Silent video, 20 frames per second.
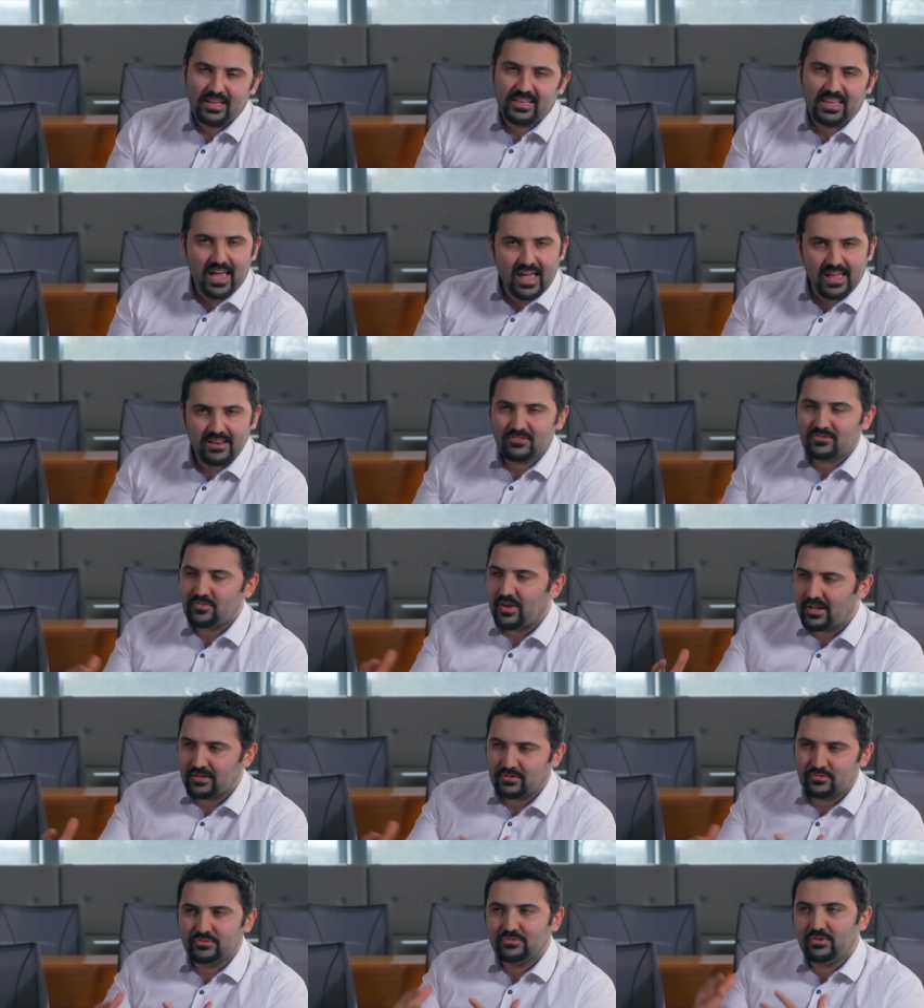Again,
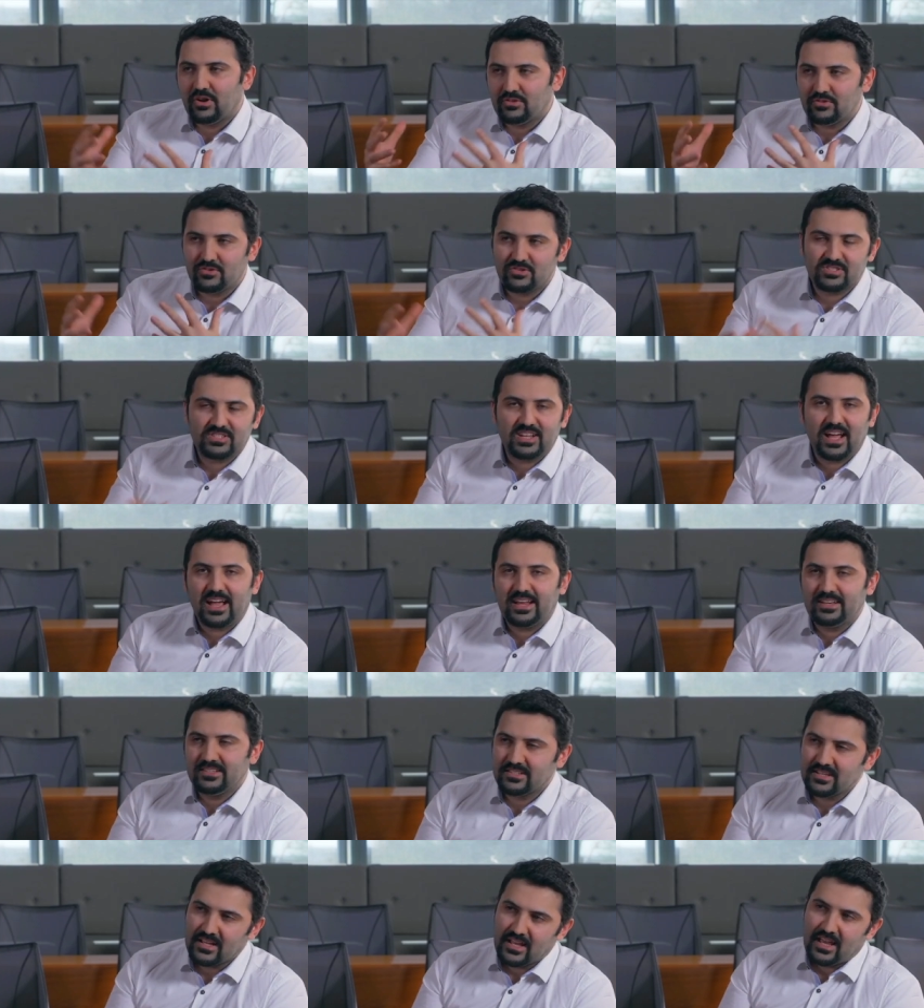trying to
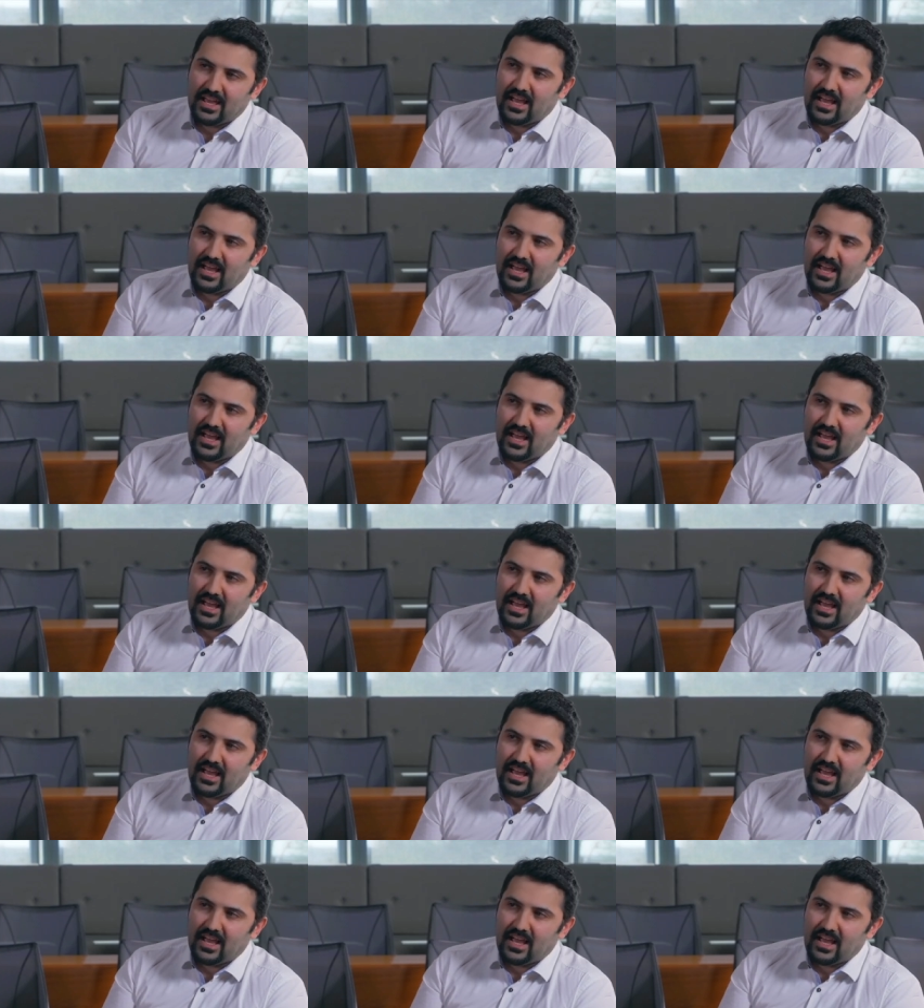understand,